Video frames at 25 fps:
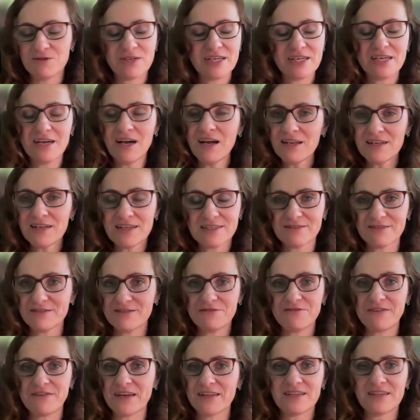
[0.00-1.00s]
regardless of
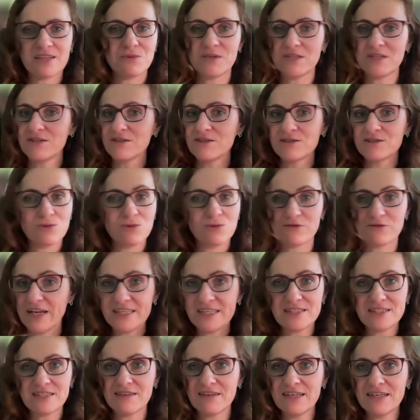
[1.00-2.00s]
the fact that we don't know what
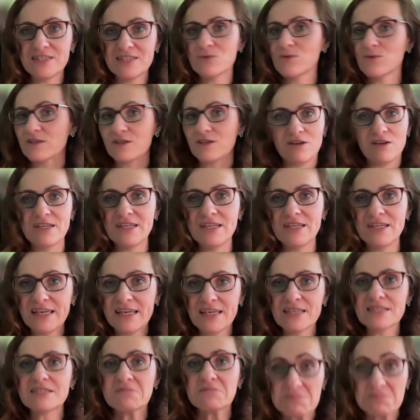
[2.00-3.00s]
Flester is, what
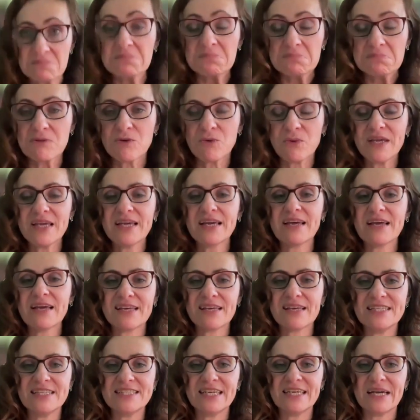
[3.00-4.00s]
gollening is, we get
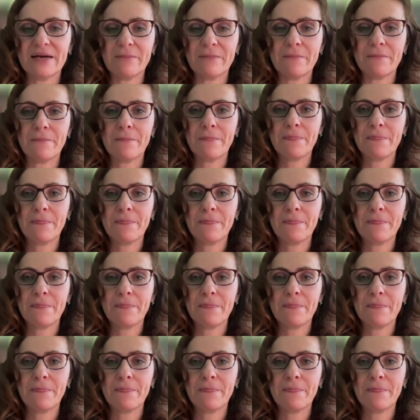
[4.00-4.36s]
the idea.